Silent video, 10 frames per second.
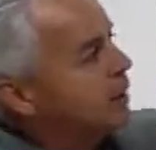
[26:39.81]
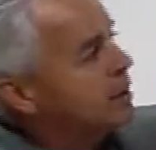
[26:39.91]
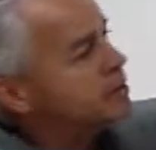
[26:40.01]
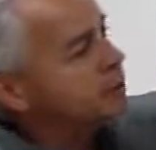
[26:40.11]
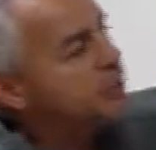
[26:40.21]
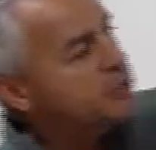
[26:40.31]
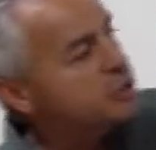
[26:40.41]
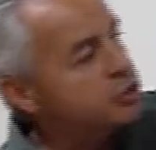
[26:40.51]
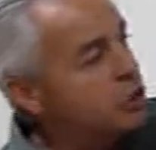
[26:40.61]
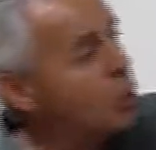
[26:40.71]
And so then
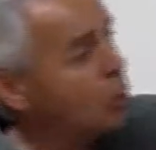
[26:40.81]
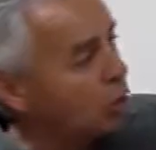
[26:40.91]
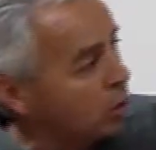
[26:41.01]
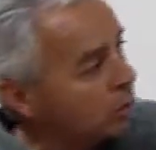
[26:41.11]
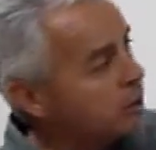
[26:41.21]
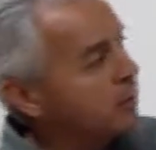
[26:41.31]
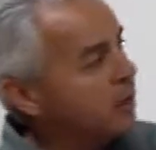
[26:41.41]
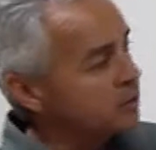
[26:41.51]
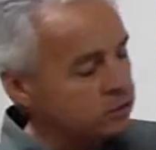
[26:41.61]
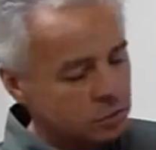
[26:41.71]
this tool
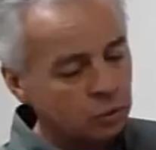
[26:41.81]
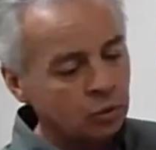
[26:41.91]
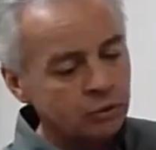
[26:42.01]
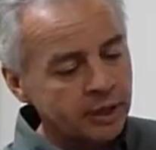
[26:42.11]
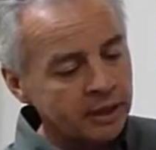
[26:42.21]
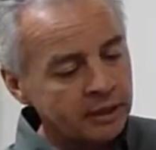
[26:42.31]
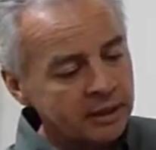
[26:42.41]
is the tool that